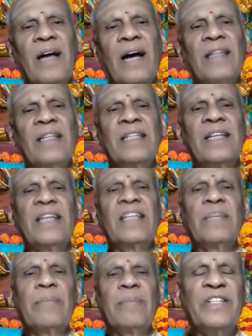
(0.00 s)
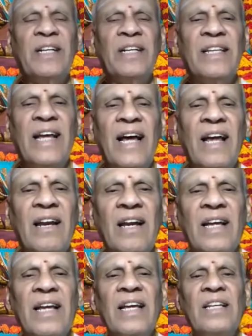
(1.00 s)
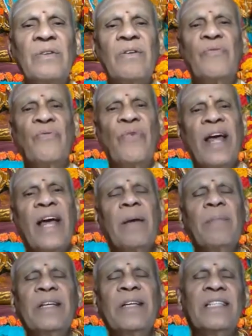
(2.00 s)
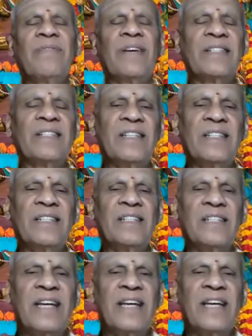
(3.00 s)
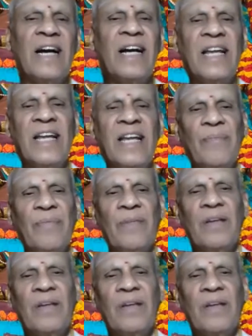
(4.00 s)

And the stages mentioned there is flame is the first stage, Agni,